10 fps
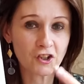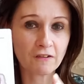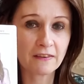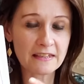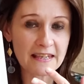
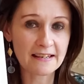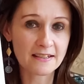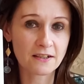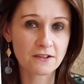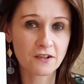during the
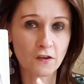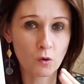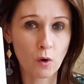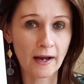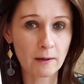distance and the
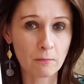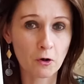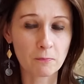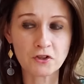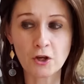quiet
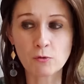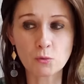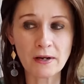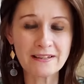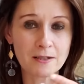moments, those
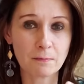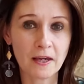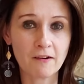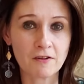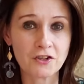winter
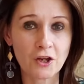periods.